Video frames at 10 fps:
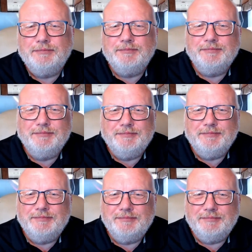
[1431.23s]

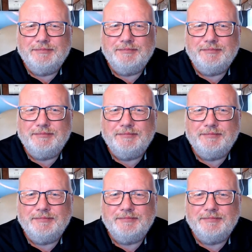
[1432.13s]

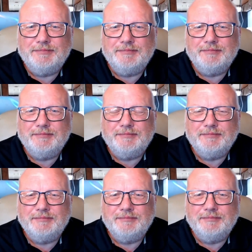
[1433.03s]

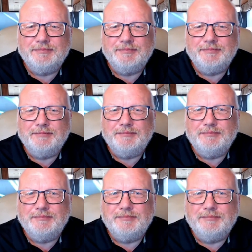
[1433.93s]

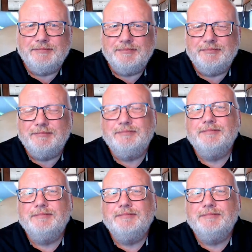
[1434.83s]
(silent)